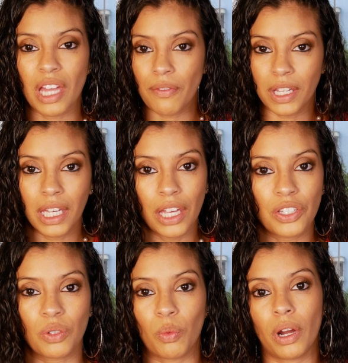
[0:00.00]
that
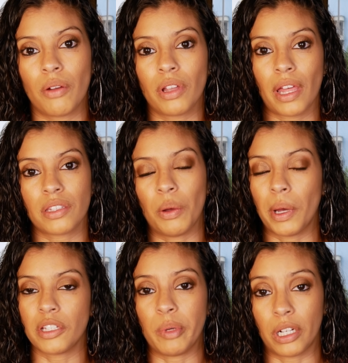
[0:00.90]
vacation where I realized I wanted to be an